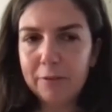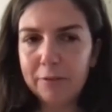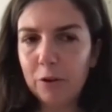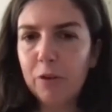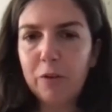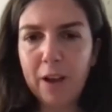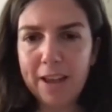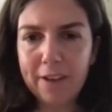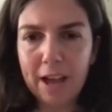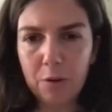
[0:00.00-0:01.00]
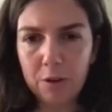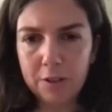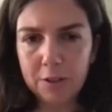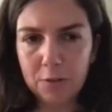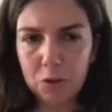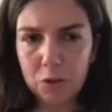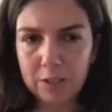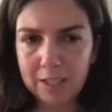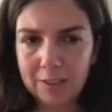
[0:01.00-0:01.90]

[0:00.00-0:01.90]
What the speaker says: 4 or 5 hours of shooting.